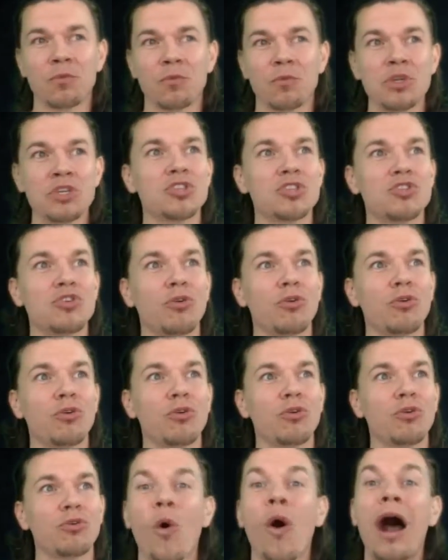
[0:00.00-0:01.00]
We just don't
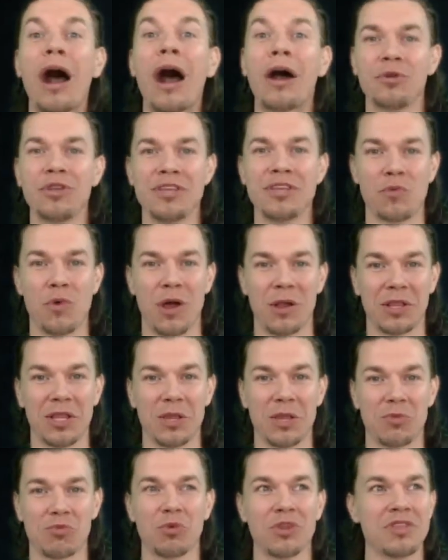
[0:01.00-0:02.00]
know how to eat well
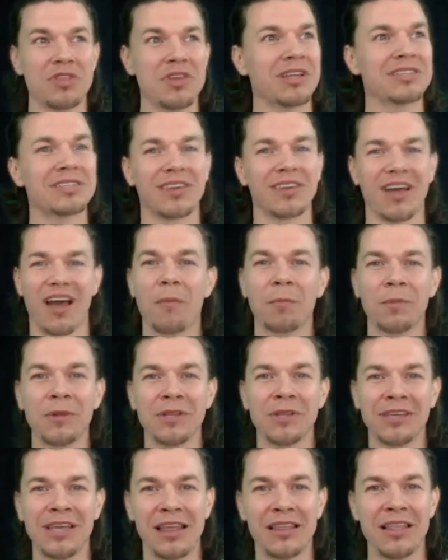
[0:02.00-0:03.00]
anymore. We think it's
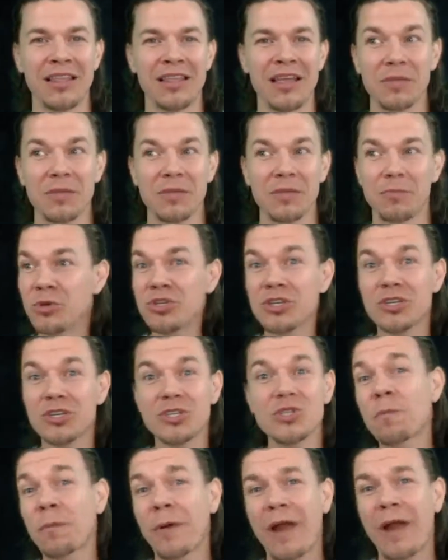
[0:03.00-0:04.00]
complicated, but we
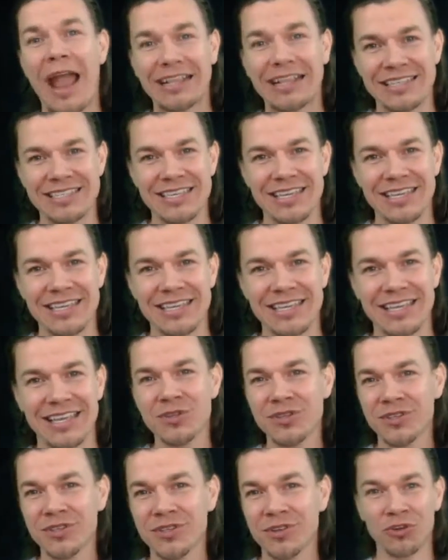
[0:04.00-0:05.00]
just don't practice it. And
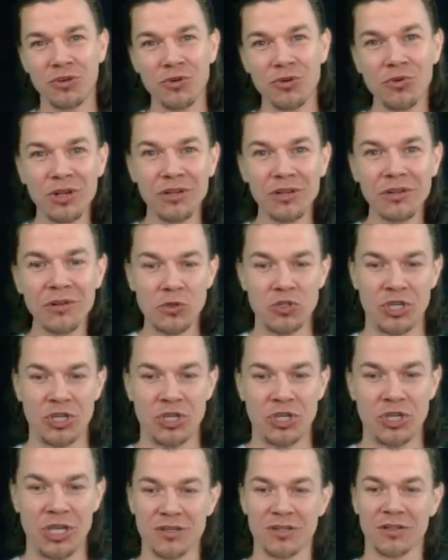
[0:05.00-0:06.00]
when you start doing little
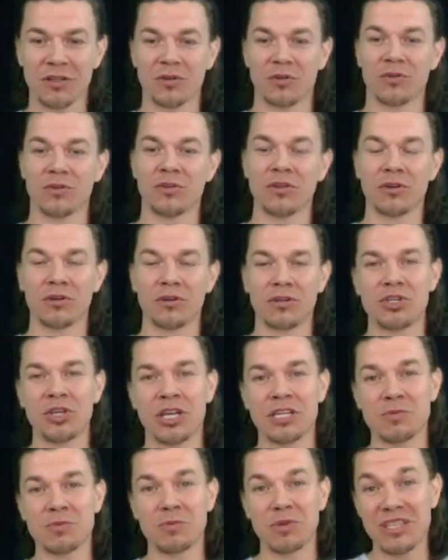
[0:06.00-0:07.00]
changes and little
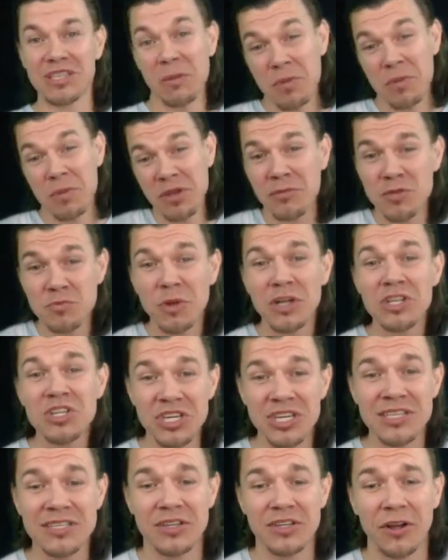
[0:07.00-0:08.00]
adjustments, it becomes
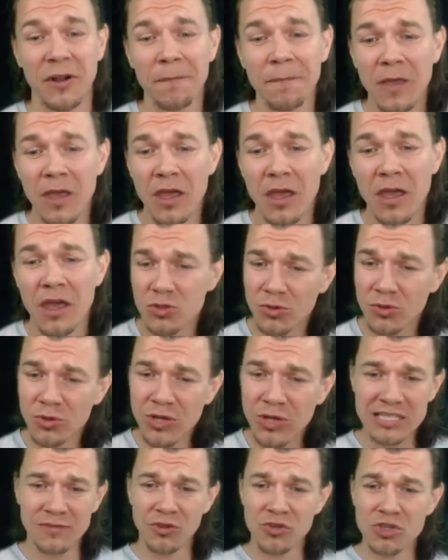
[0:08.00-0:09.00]
much easier. So
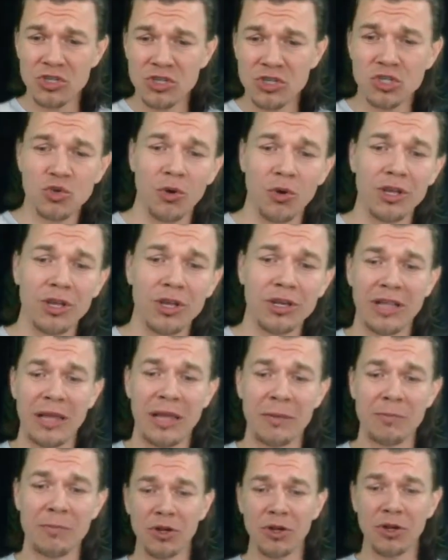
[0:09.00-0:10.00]
guys, if you're just joining,
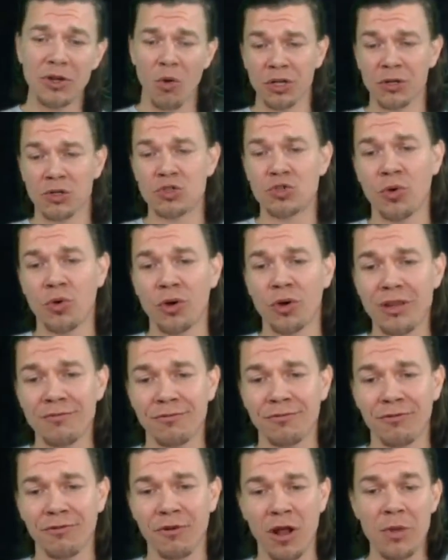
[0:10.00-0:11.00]
let me know where you're
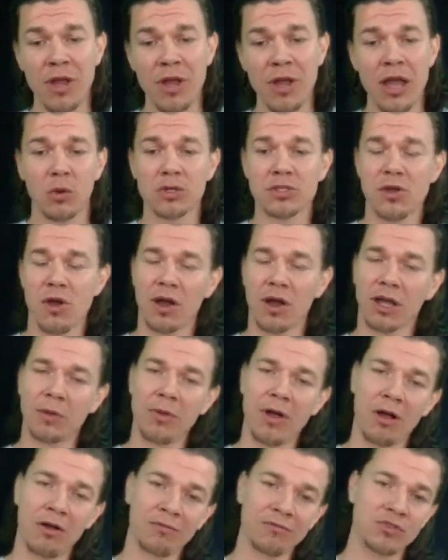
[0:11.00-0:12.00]
joining from. We're
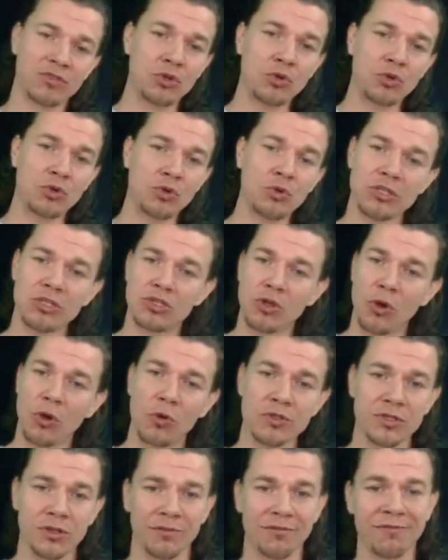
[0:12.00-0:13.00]
talking about do's and
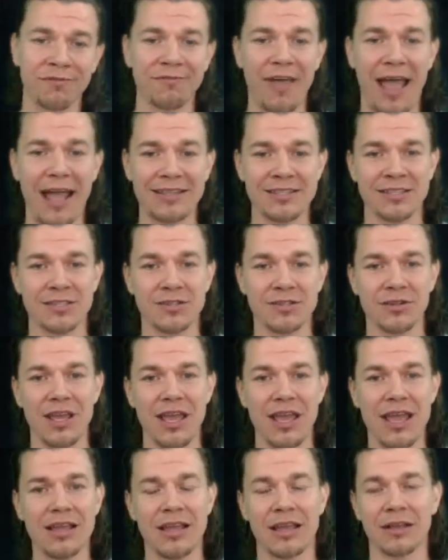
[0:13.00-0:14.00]
don'ts of fats
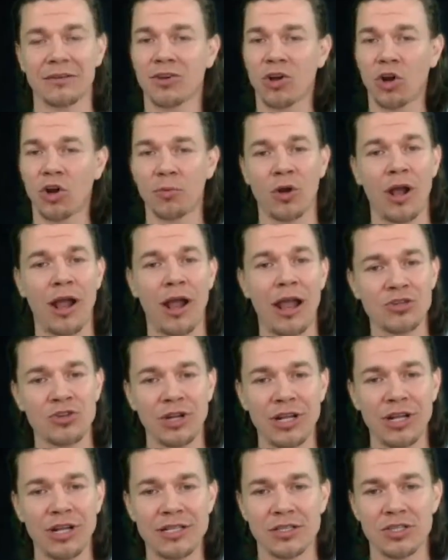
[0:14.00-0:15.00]
today and
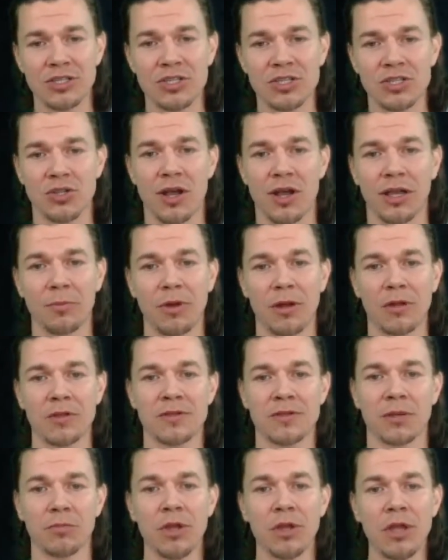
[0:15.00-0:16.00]
carbohydrates, and just talking
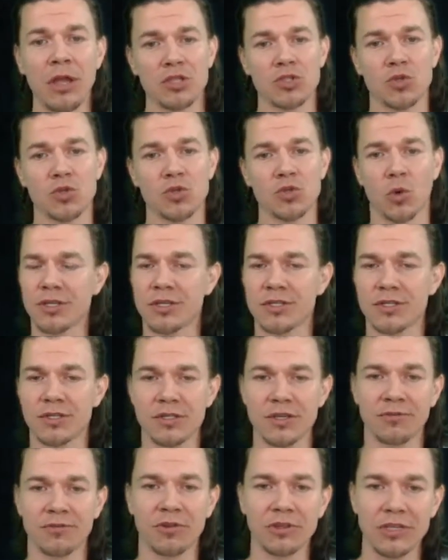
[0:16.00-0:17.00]
about some sources
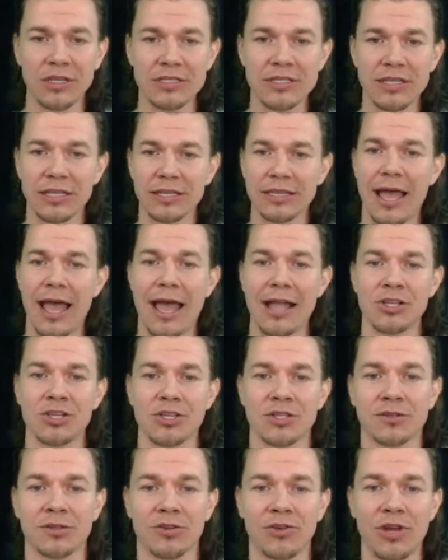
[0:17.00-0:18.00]
and different things like that,
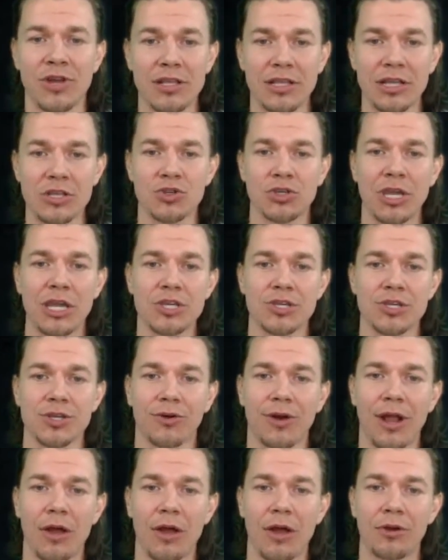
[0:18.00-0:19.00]
and just creating
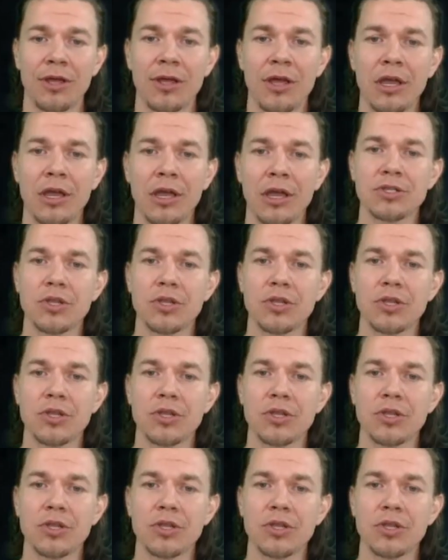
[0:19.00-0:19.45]
education around it.